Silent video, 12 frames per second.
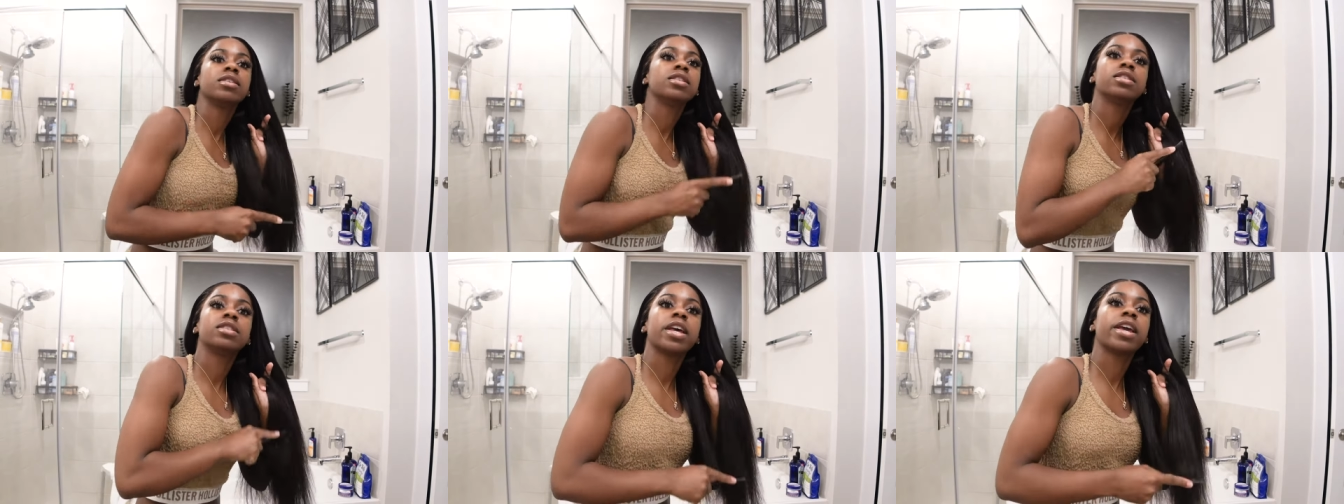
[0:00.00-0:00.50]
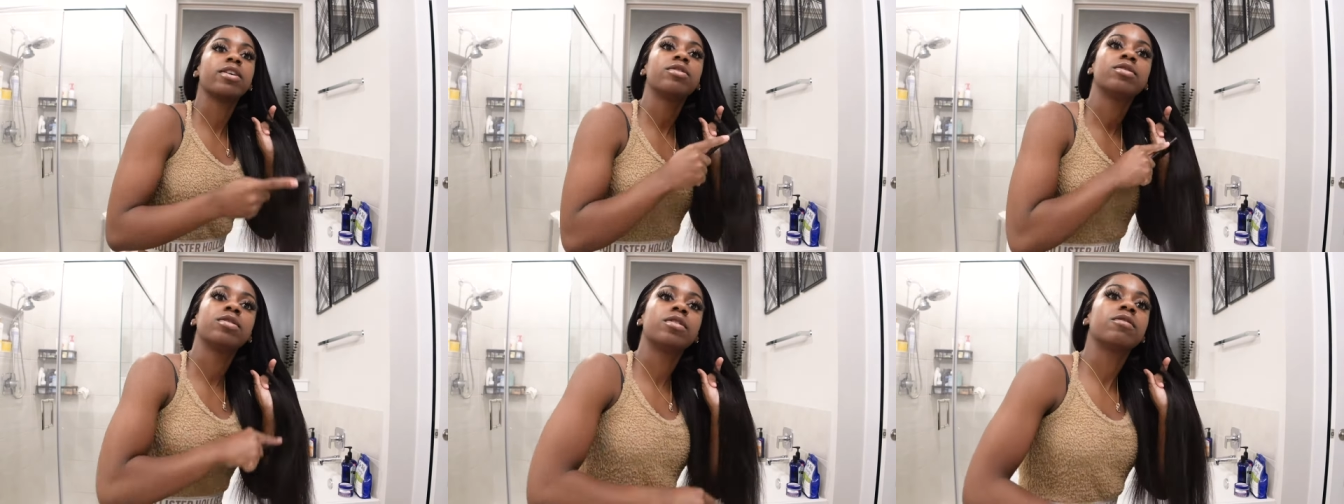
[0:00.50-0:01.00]
little
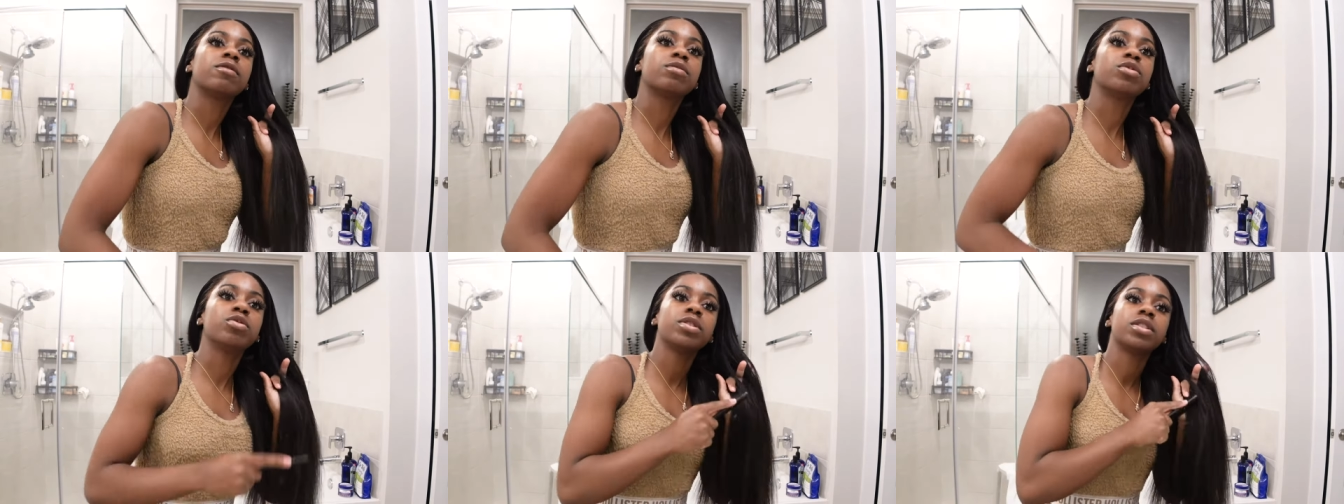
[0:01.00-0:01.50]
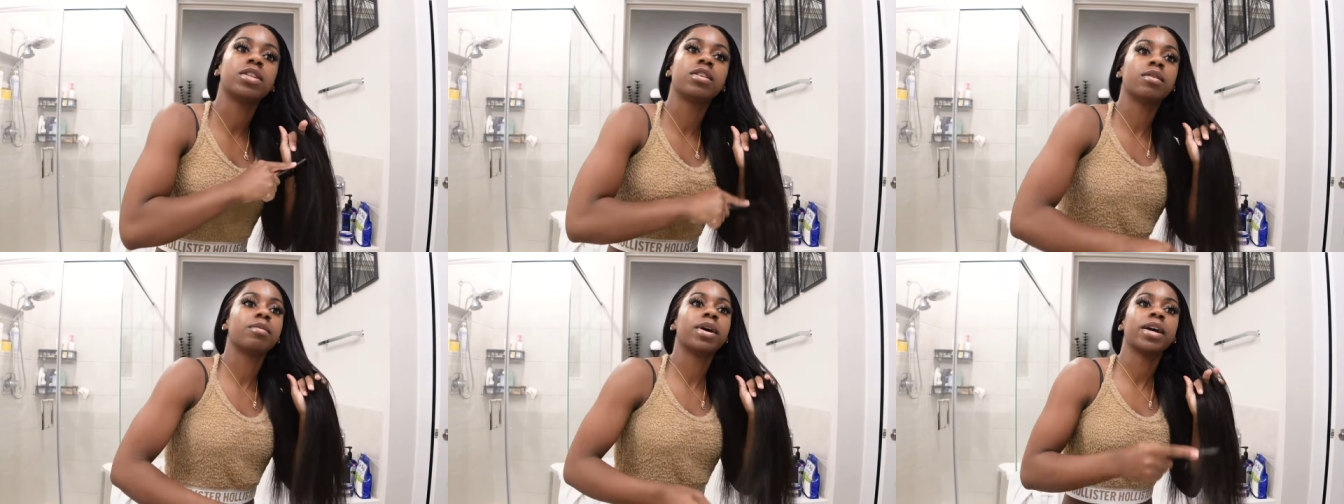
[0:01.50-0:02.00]
tangle. I'm twisting
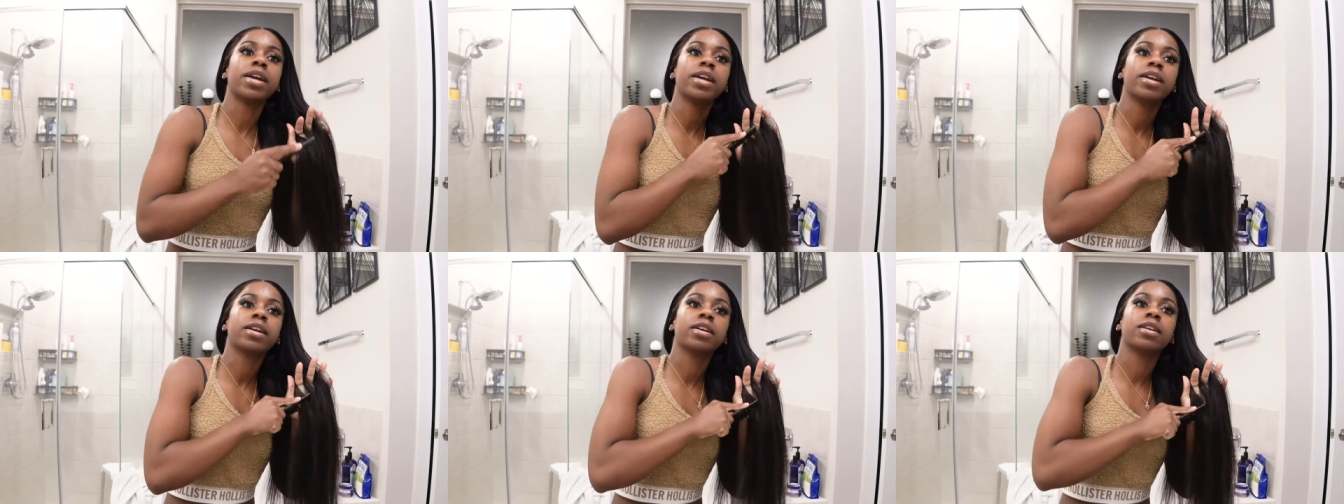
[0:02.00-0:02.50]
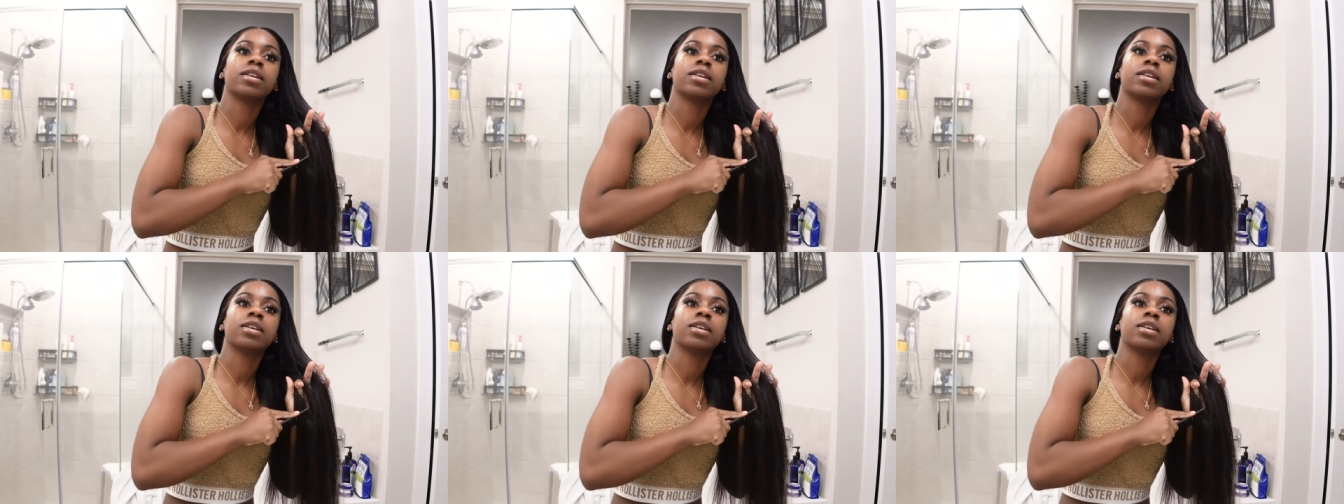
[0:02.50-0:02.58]
up my hair.